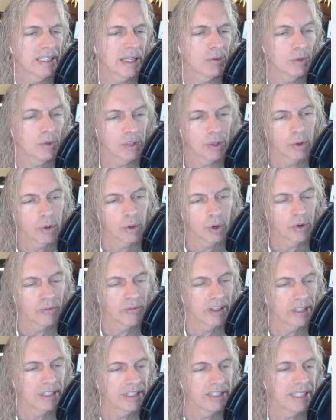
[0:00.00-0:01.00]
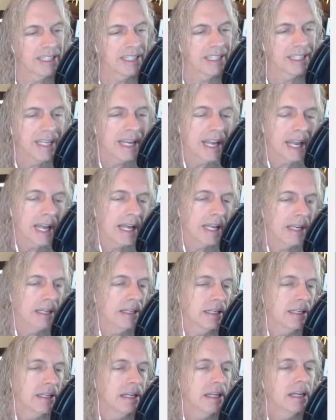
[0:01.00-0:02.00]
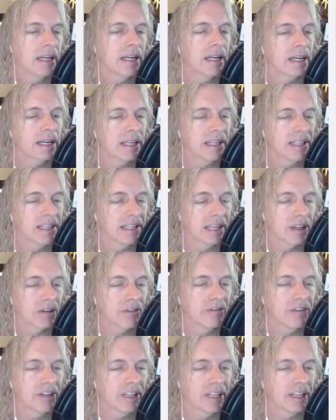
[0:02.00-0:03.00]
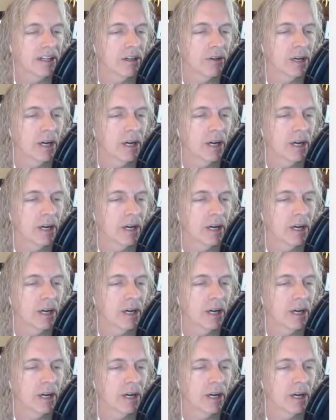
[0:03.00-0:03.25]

I will go over this again in the other video.